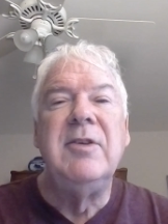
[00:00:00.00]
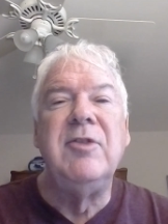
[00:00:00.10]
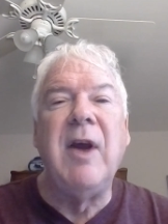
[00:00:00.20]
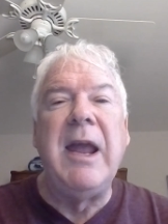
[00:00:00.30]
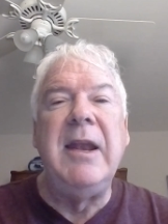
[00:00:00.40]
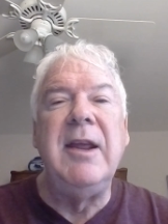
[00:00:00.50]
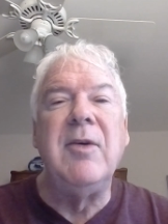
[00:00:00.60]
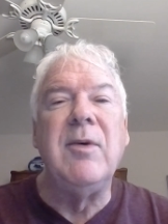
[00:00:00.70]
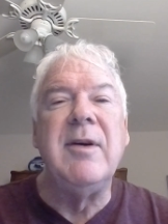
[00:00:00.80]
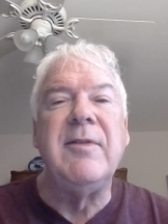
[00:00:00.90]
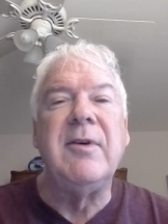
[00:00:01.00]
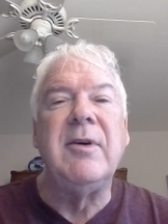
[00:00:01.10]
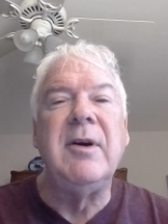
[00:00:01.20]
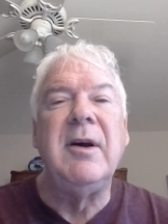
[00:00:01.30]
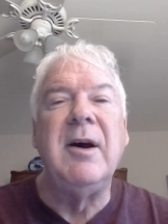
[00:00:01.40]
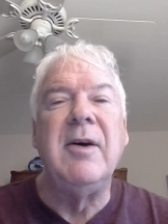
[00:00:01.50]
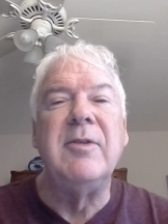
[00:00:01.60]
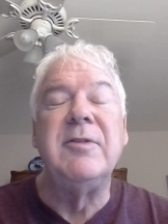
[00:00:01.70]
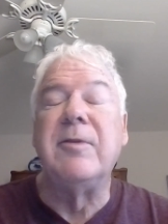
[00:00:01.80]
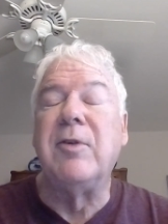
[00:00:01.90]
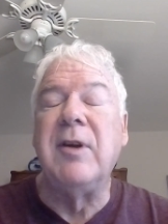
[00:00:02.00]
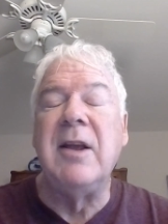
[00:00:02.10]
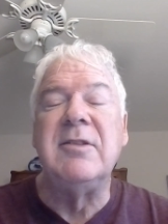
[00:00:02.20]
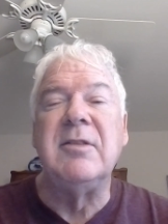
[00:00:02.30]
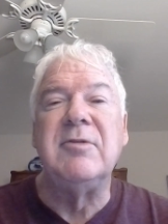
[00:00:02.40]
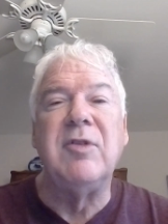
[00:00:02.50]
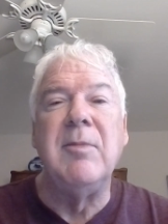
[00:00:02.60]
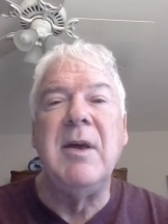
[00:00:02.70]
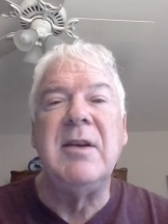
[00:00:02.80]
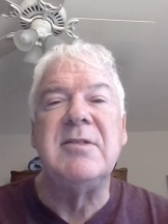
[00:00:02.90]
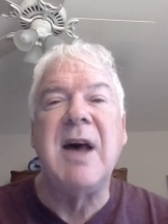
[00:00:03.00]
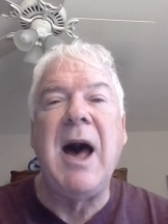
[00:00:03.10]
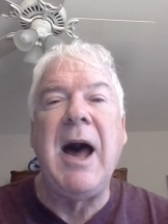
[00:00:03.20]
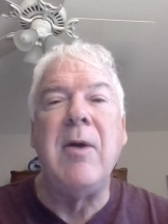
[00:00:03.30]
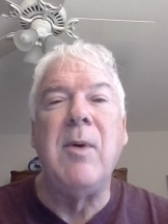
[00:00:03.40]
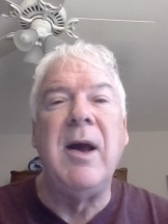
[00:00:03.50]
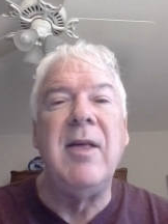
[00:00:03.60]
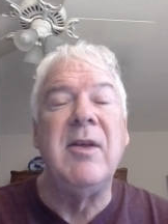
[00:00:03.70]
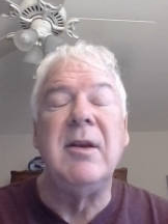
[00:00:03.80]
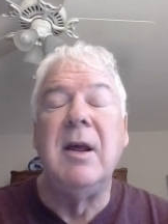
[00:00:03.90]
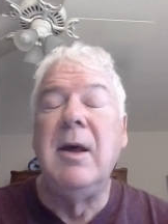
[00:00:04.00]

draining river, which creates a tremendous highway that